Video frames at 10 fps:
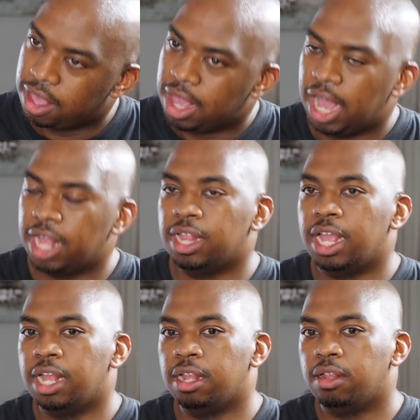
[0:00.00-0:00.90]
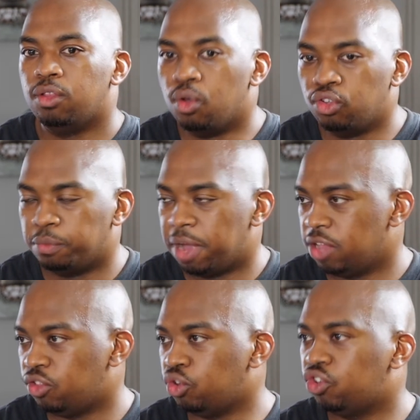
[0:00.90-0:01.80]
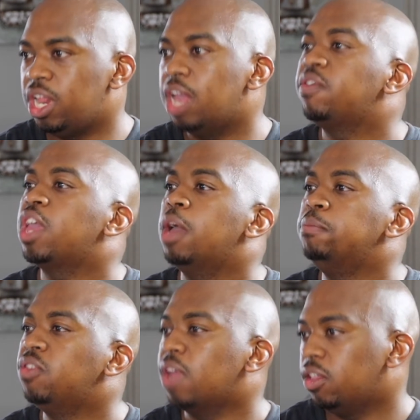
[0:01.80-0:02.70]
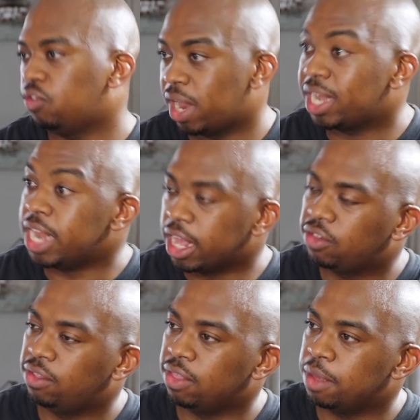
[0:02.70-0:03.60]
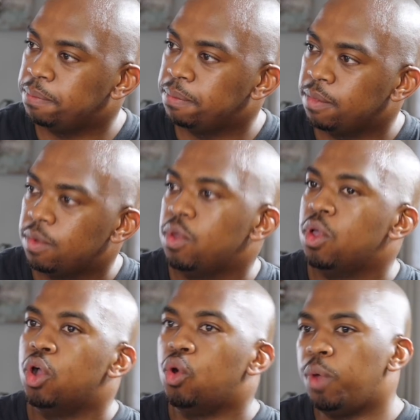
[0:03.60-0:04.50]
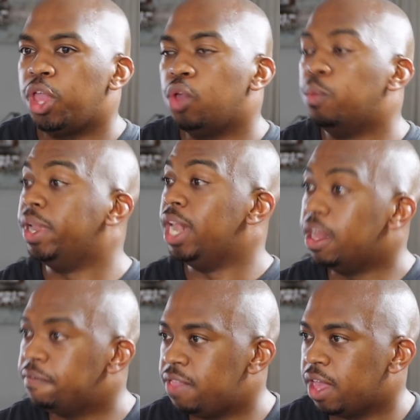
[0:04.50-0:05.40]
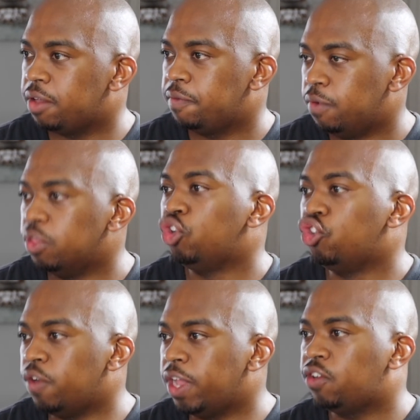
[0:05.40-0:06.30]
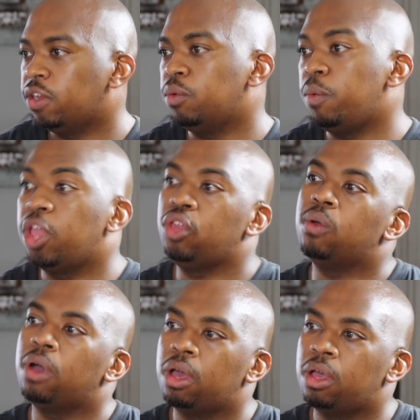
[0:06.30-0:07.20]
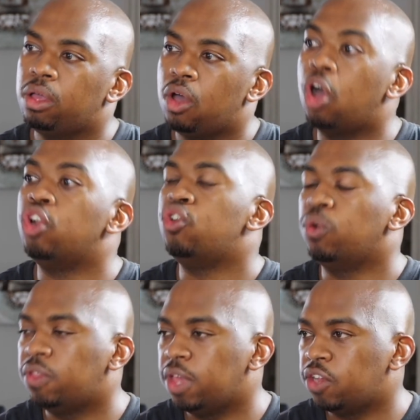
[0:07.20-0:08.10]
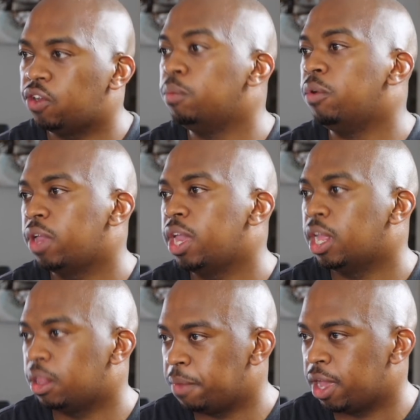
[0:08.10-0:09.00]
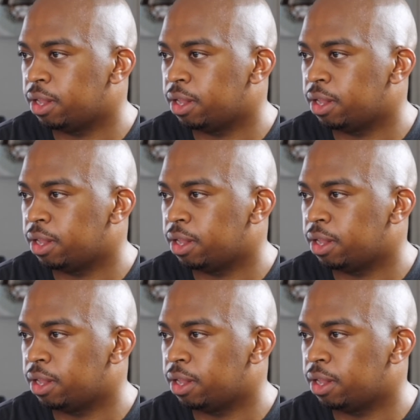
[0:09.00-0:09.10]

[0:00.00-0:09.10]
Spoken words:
And then those mines usually have campsites right next to them, where you would live there for the duration where you are on rotation working at the mine.